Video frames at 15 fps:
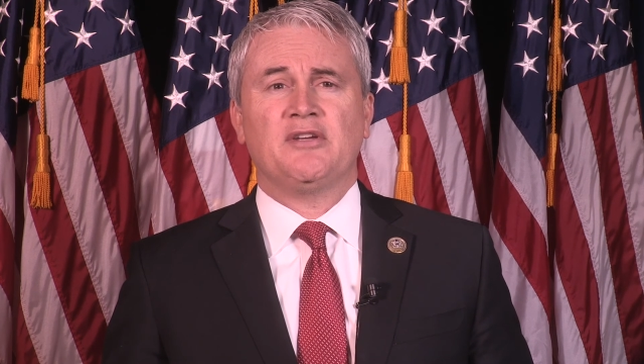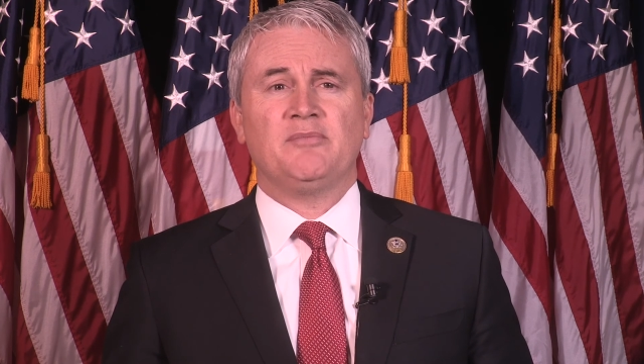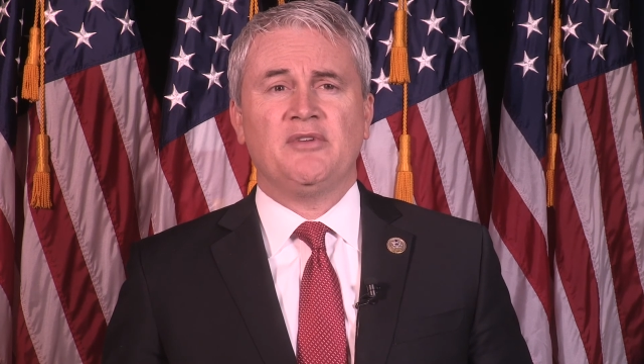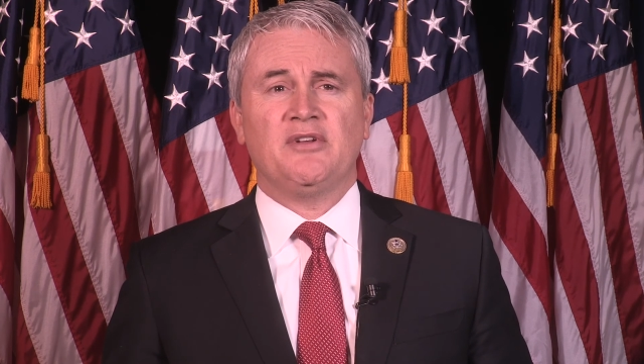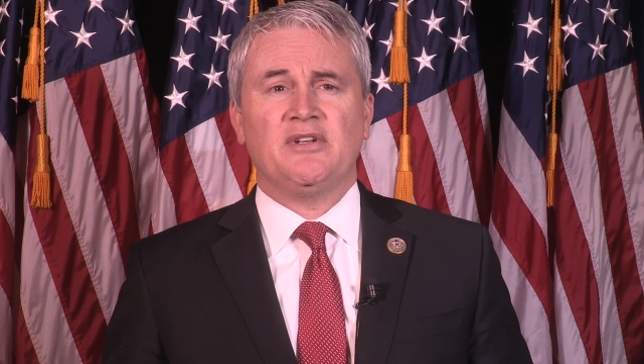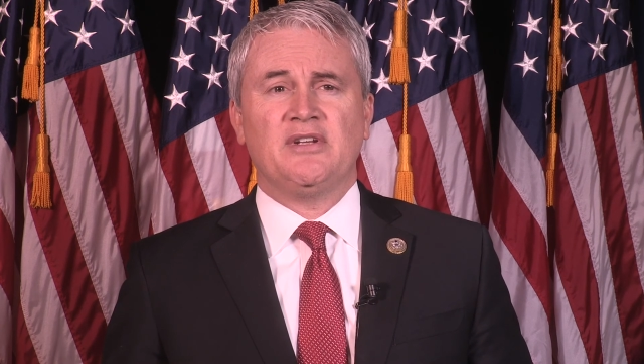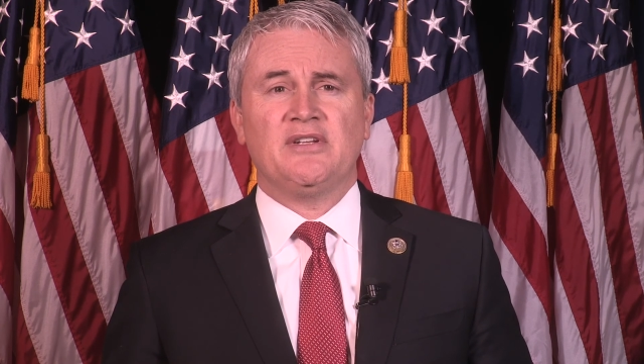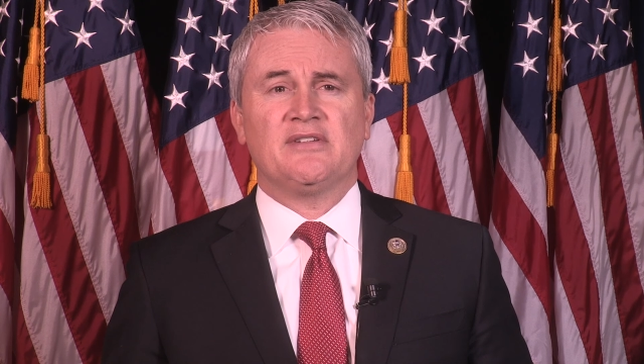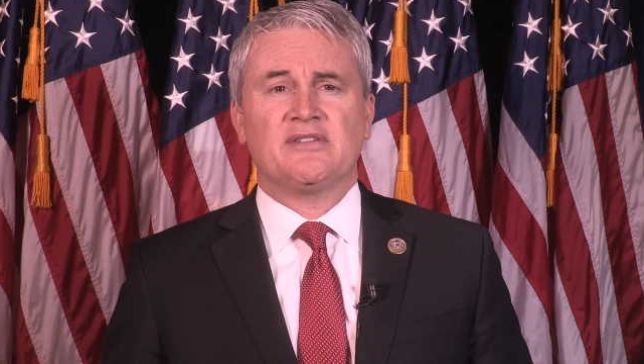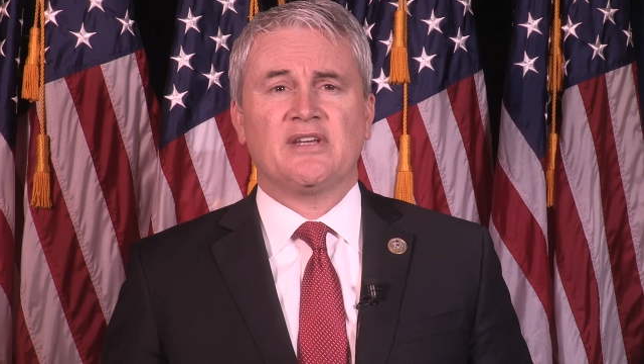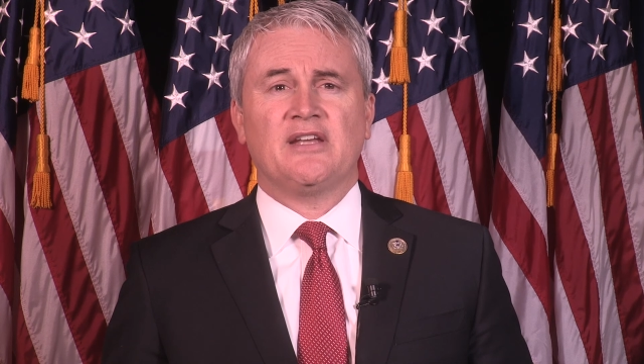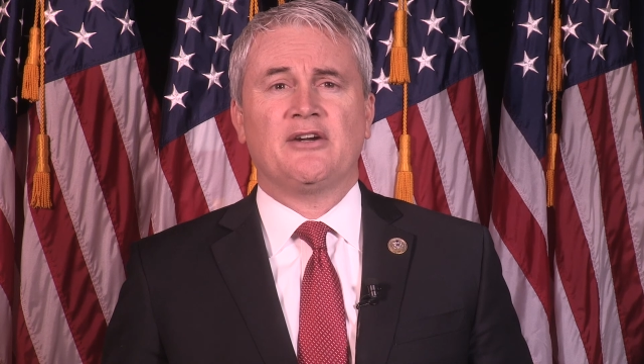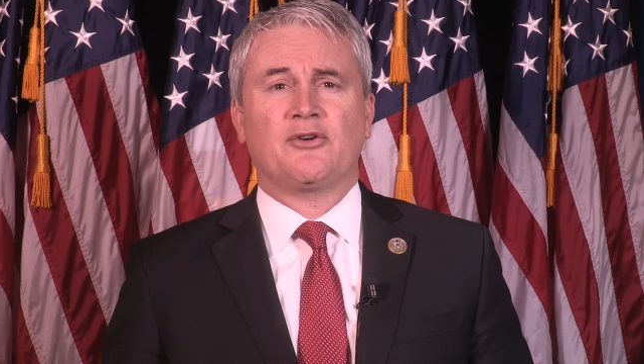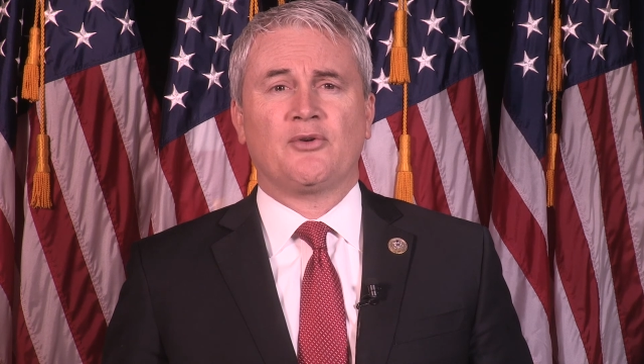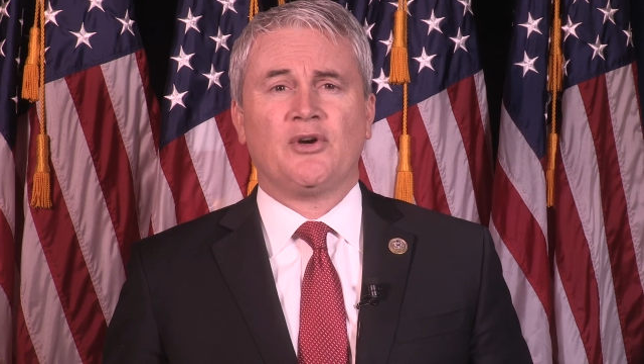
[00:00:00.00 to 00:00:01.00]
communities
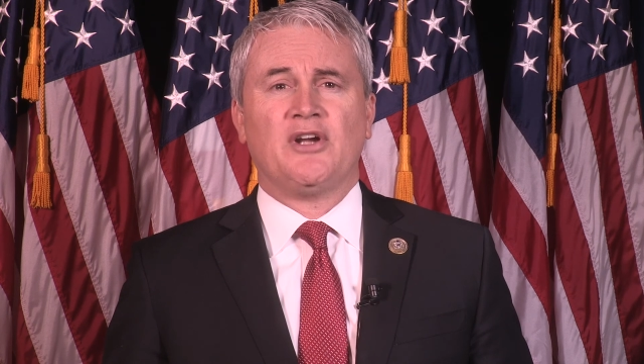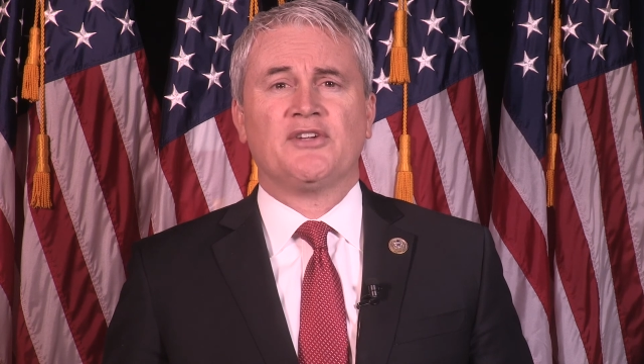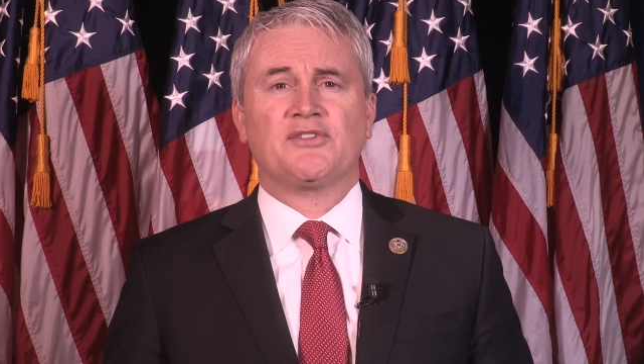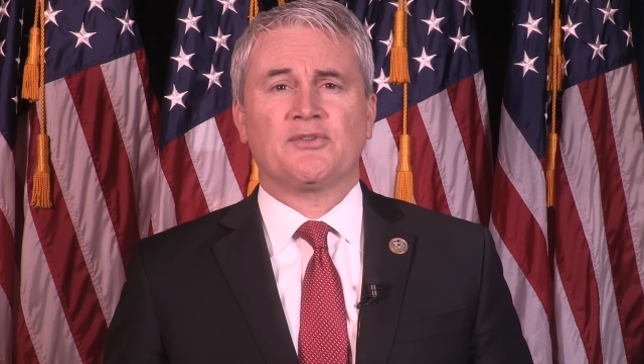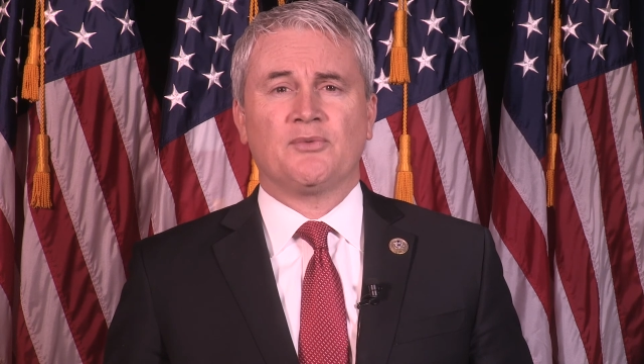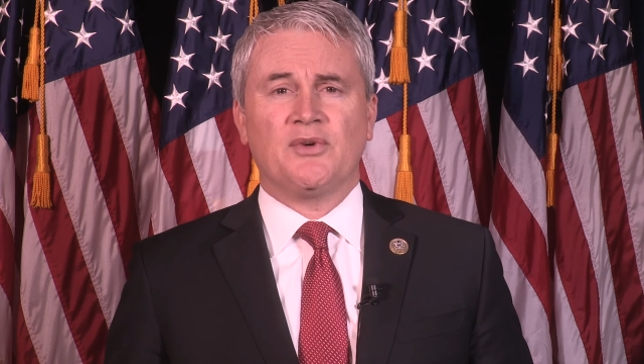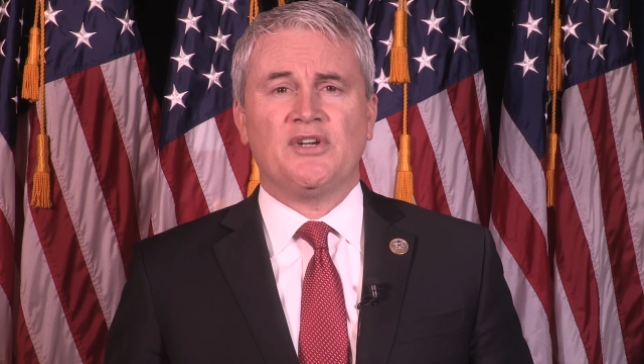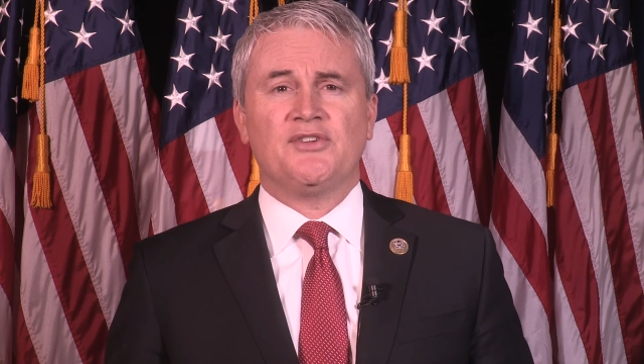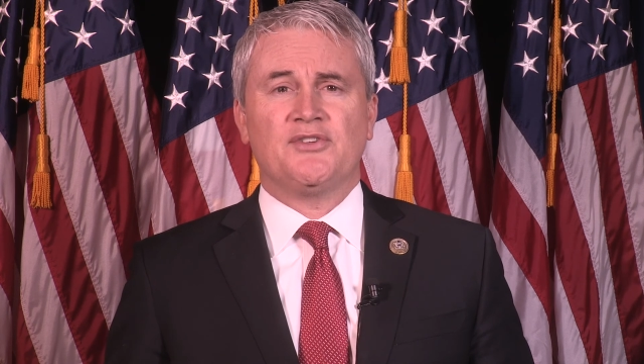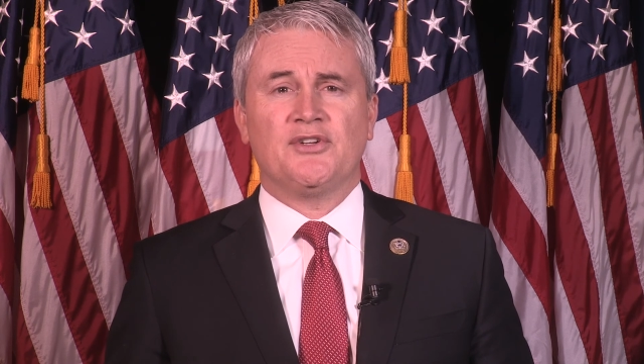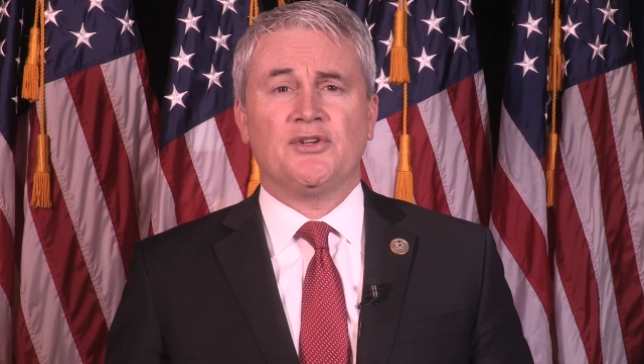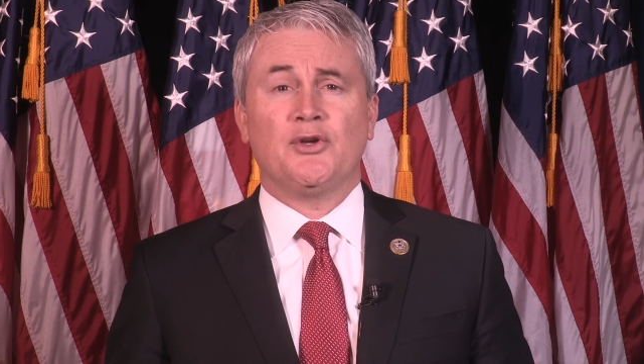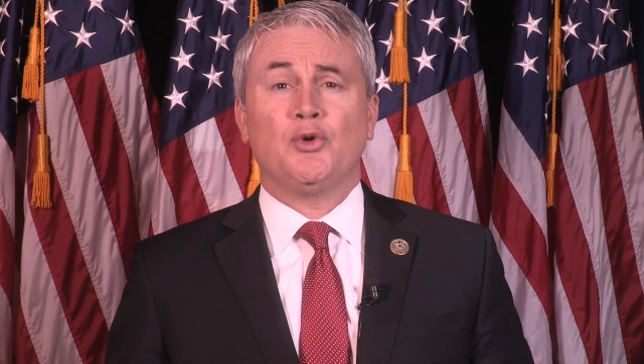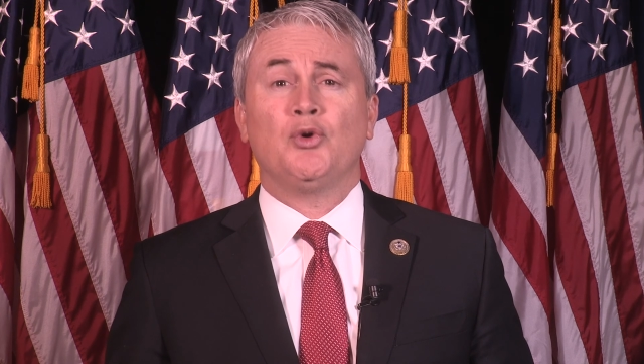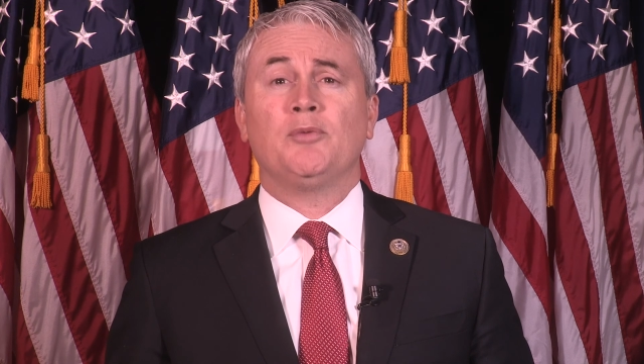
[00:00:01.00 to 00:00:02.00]
and across the
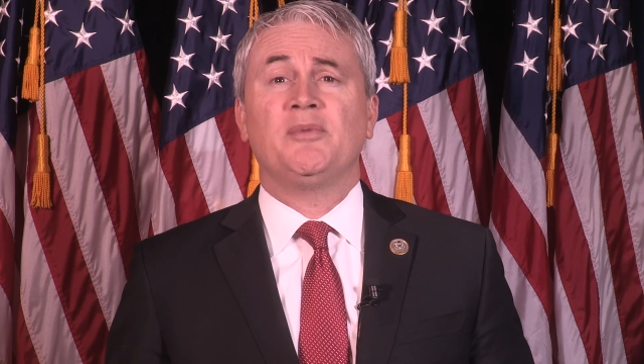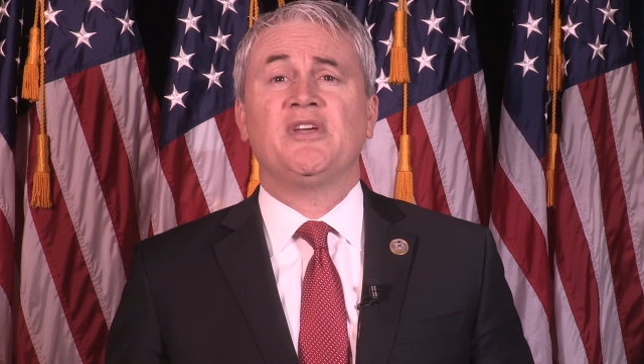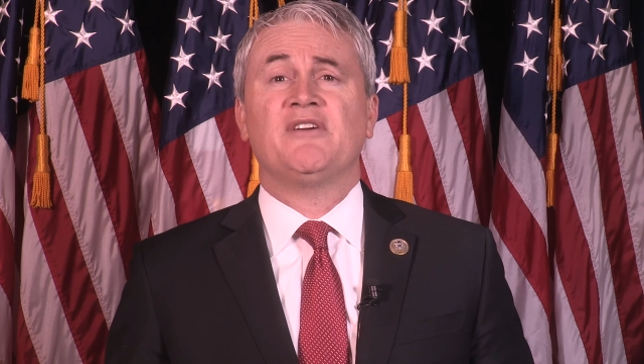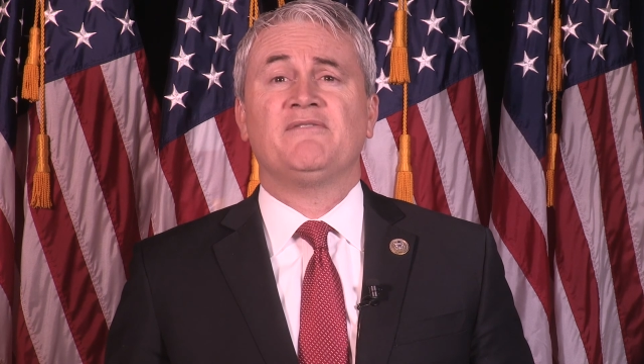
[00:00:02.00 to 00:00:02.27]
region who will be